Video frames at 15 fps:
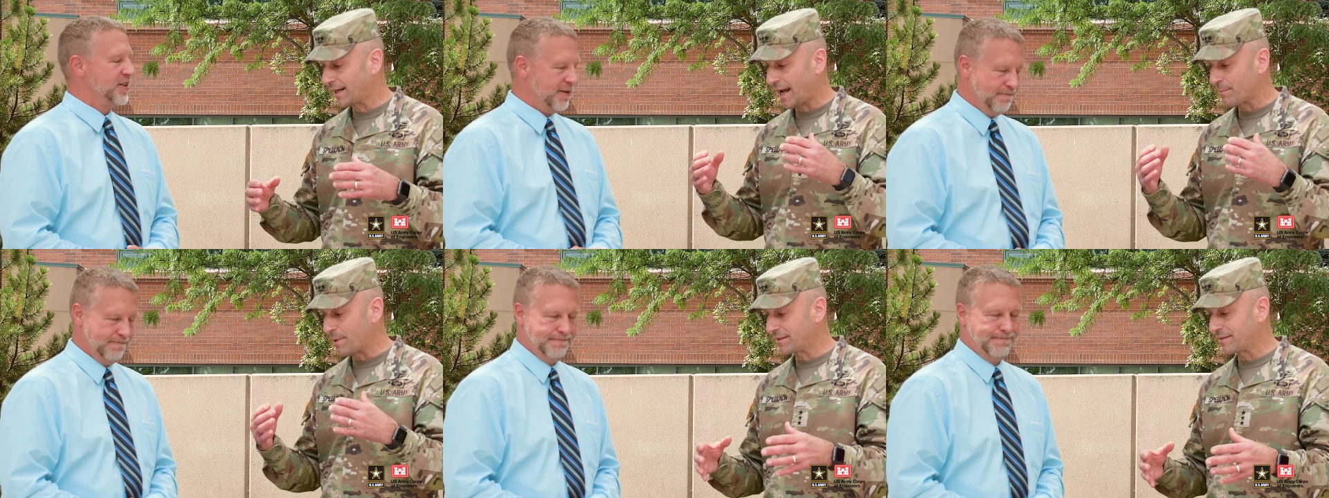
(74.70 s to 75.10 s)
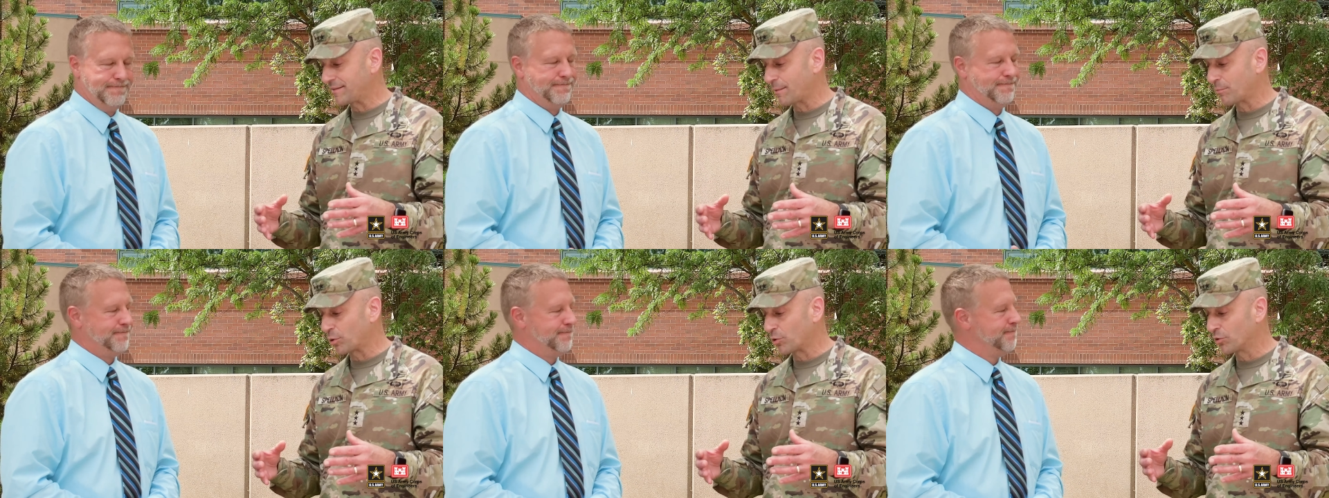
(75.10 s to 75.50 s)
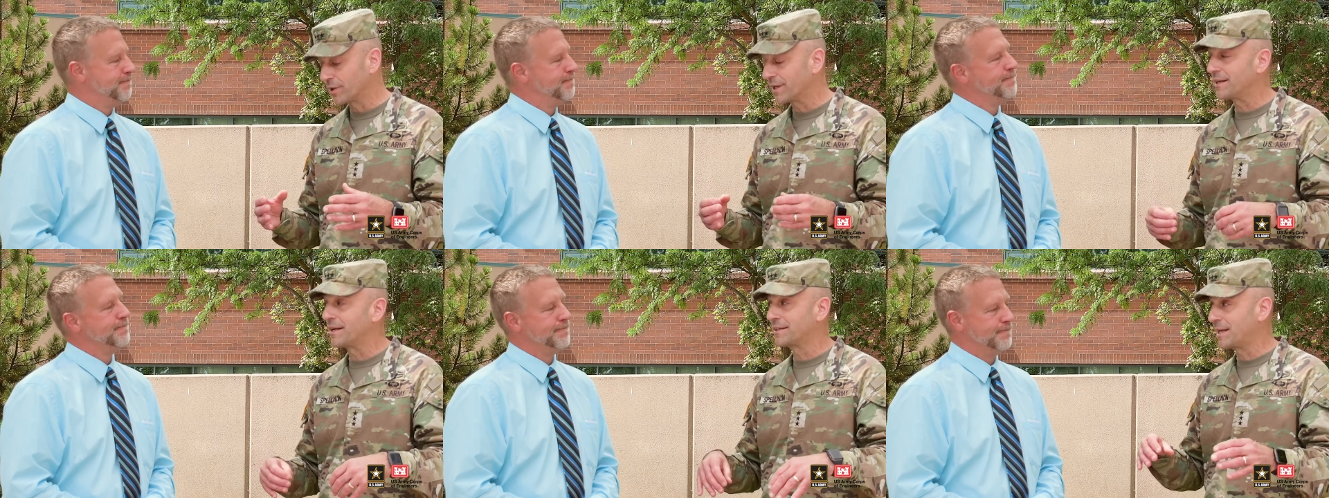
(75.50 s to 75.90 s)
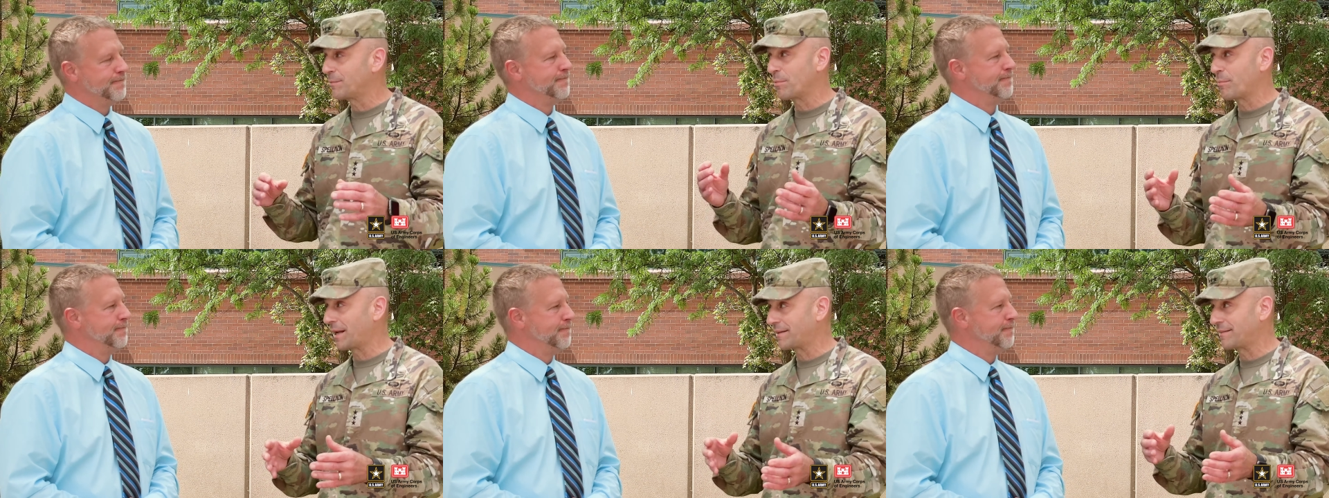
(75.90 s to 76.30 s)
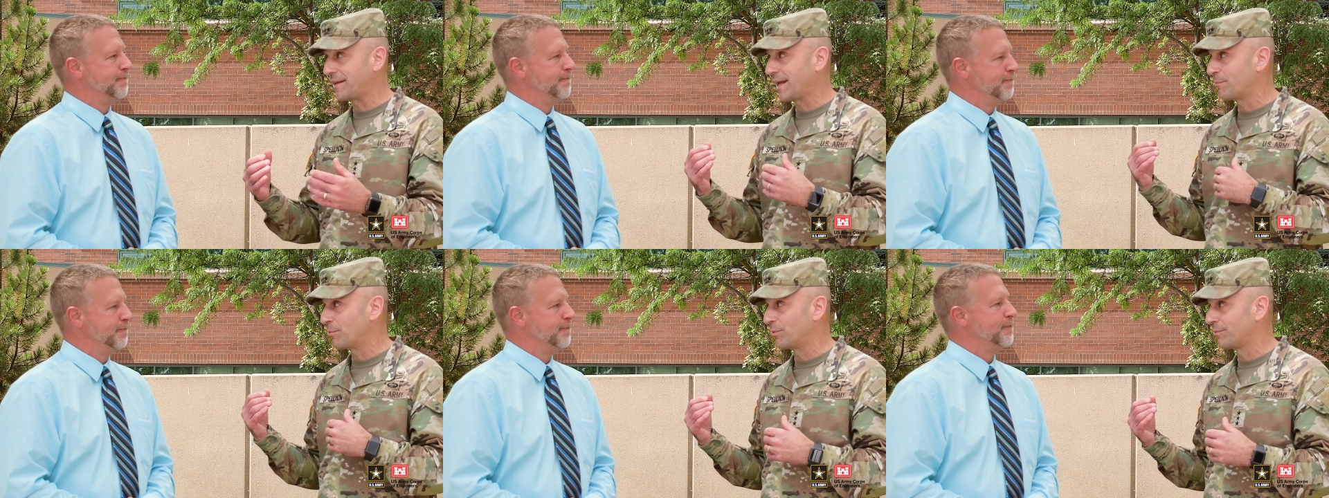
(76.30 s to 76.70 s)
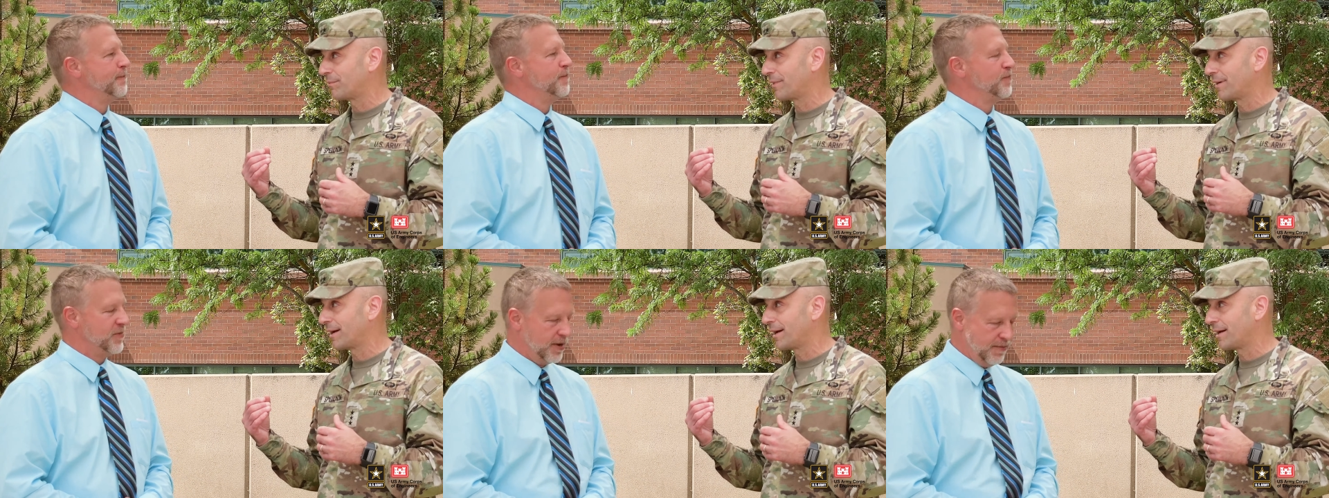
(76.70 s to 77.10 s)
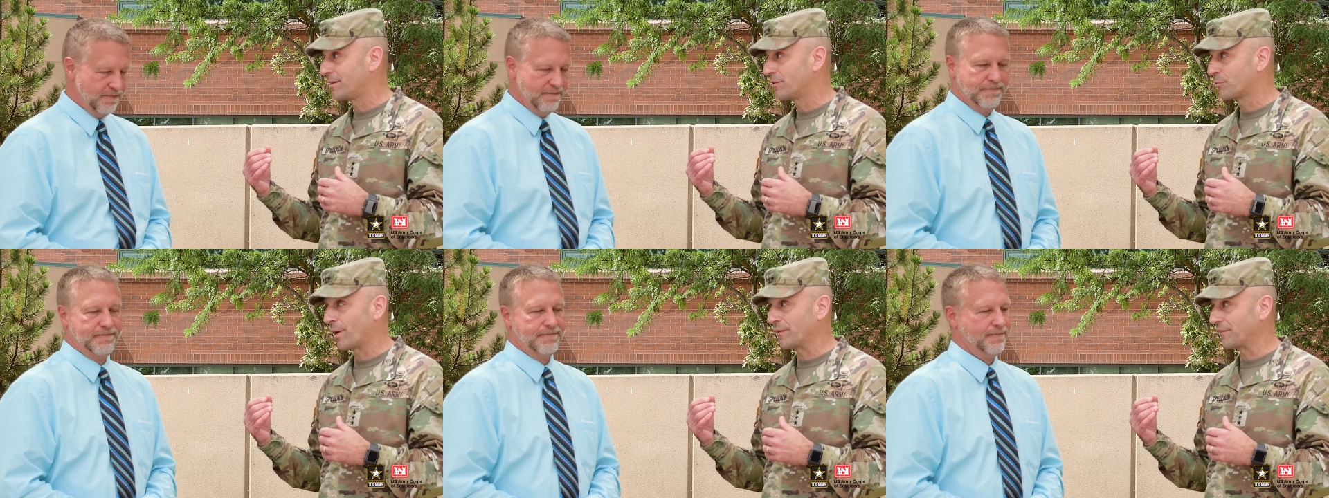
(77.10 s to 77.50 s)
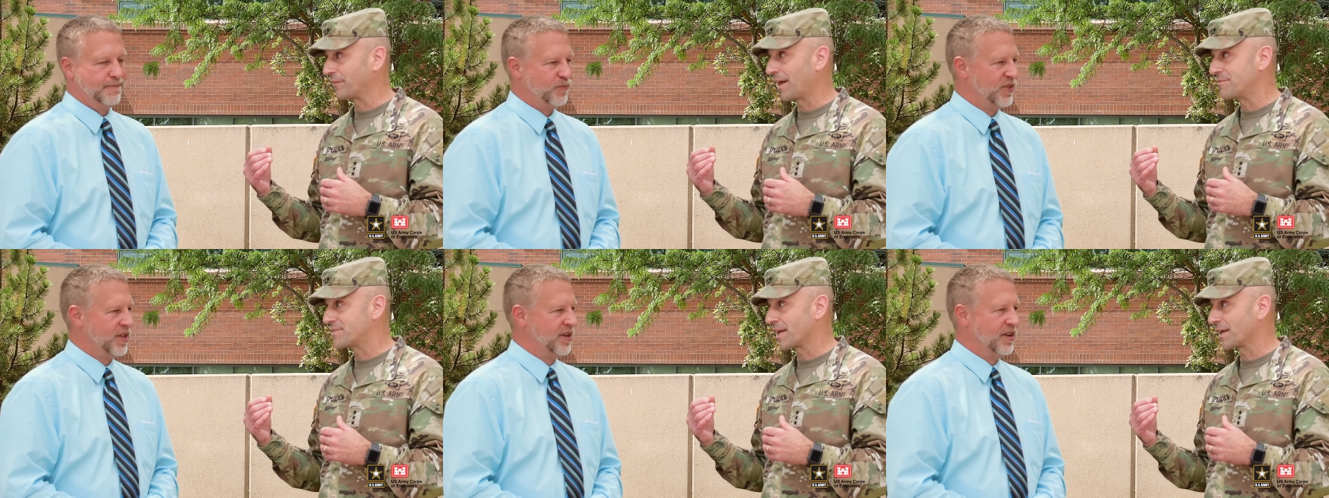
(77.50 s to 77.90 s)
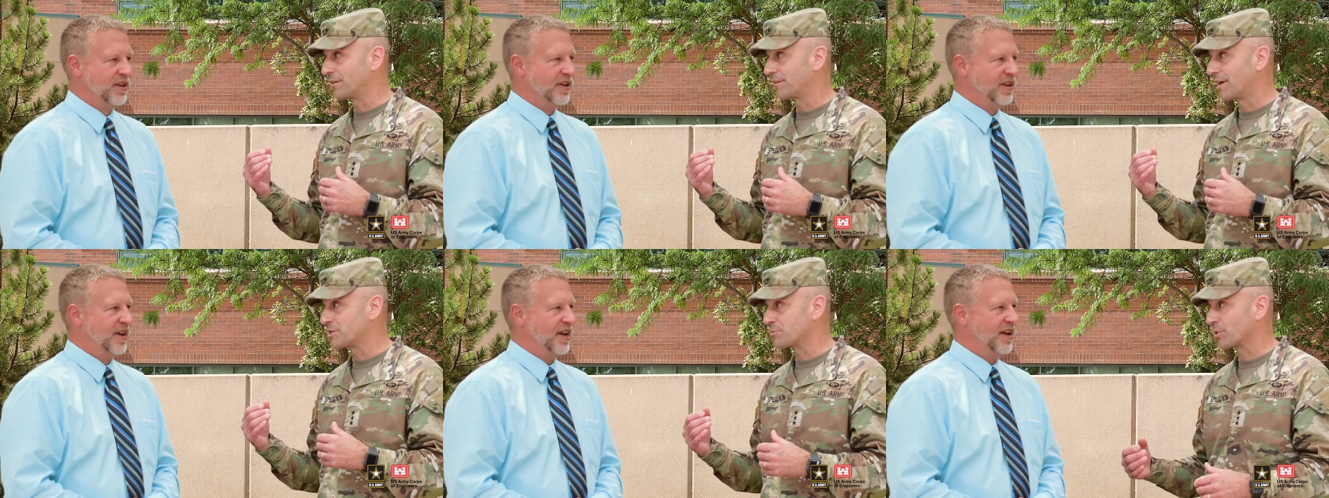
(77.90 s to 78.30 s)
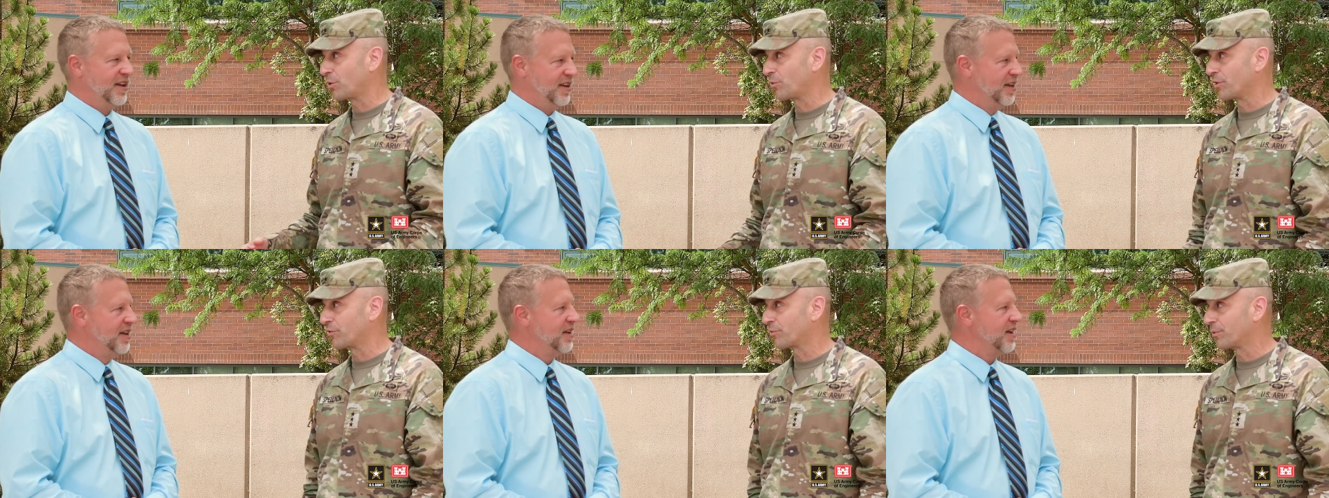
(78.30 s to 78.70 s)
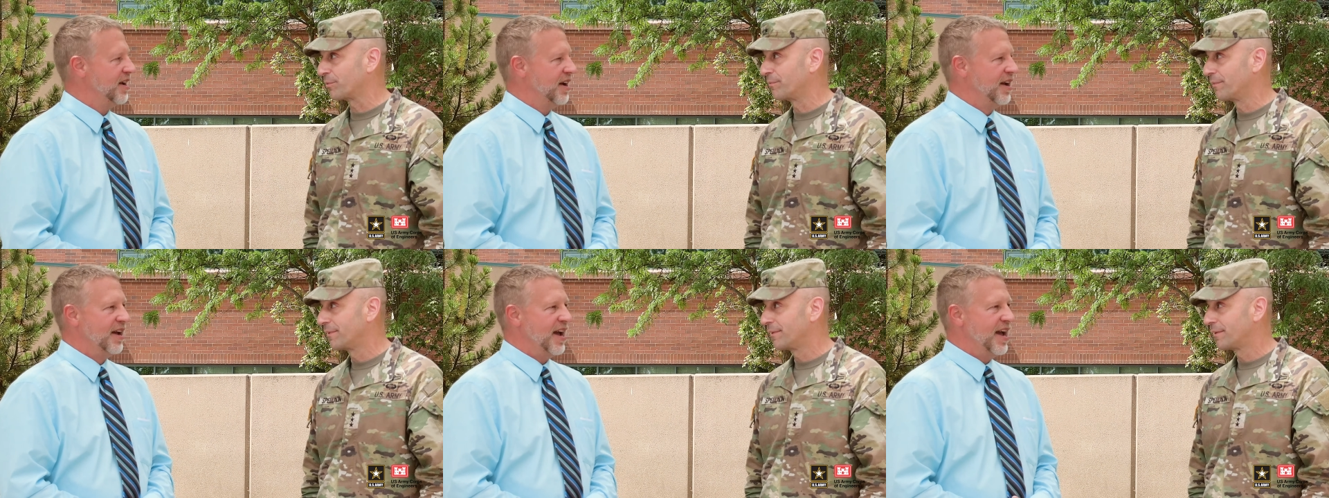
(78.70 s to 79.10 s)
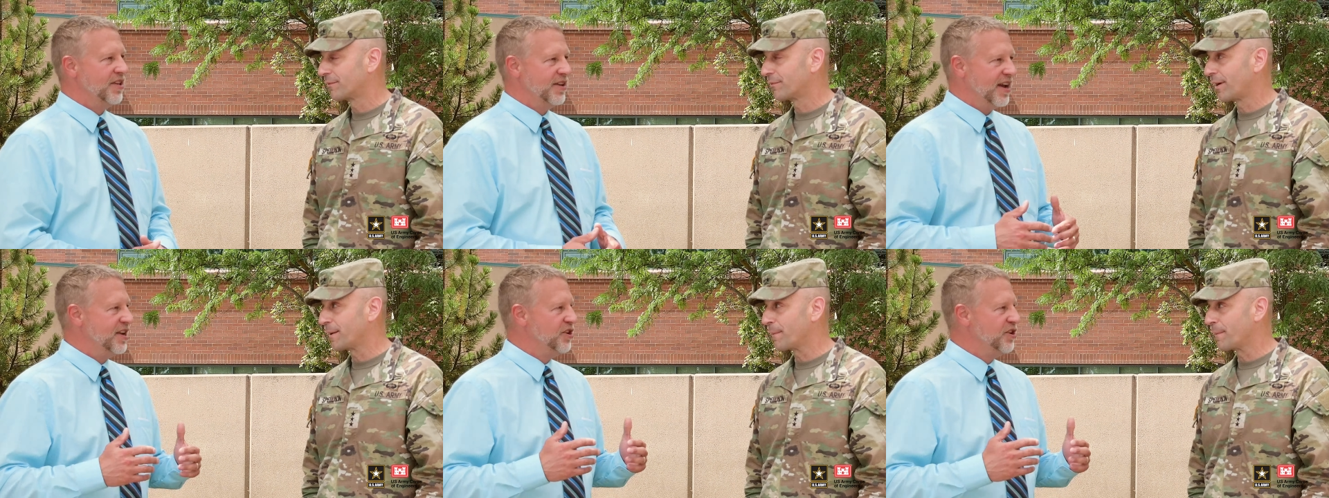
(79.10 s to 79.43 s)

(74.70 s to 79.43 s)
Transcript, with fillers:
Speaker 1: yep. at the table early, and then keep them at the table yep. throughout the life cycle as we're going through. Yeah. And right.